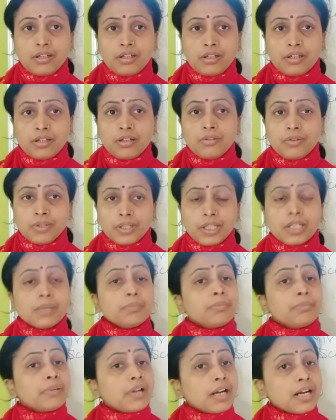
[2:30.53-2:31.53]
okay,
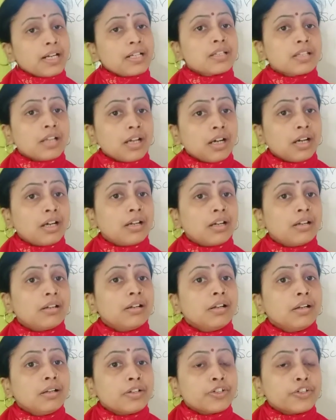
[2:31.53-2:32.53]
plants
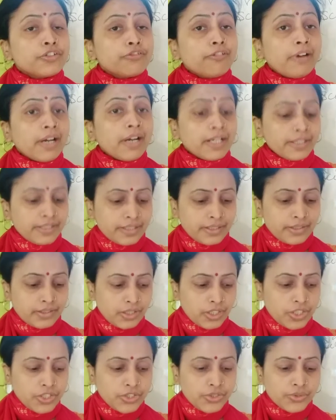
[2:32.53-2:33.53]
are divided
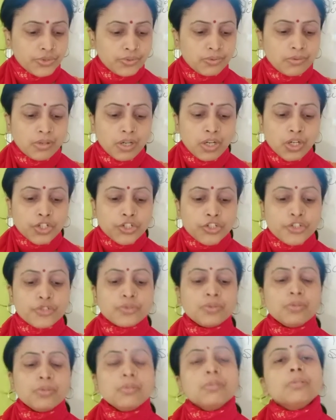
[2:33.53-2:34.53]
into
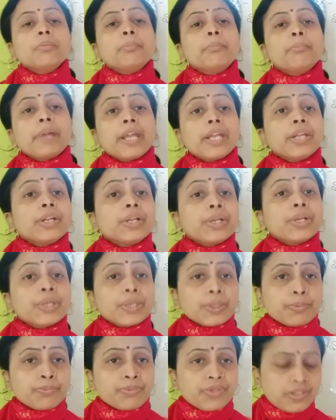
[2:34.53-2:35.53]
two main
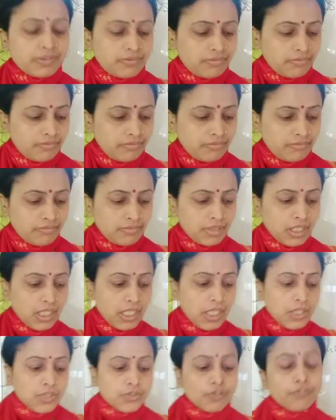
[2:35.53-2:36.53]
groups.
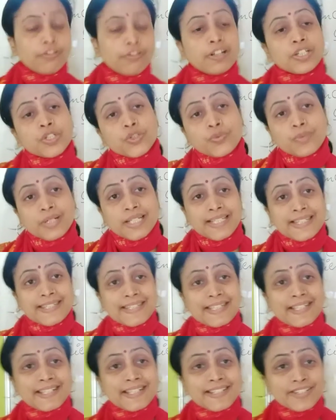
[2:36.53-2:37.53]
So first one is
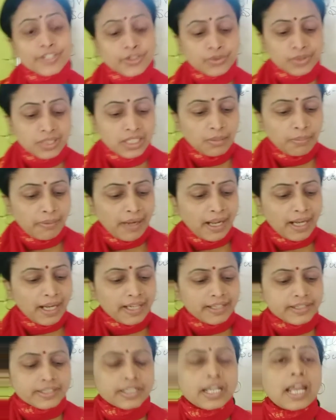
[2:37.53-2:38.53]
terrestrial
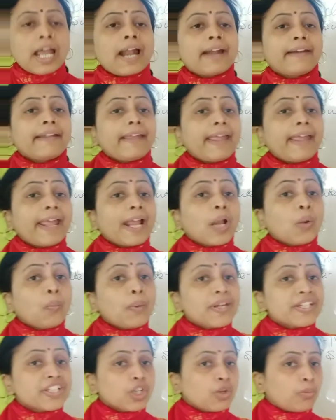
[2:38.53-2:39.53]
plant and
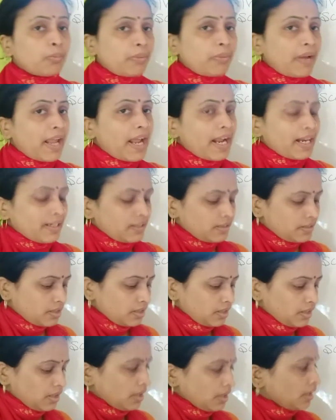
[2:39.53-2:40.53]
aquatic
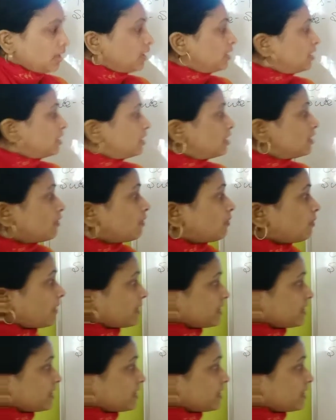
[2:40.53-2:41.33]
plant. What is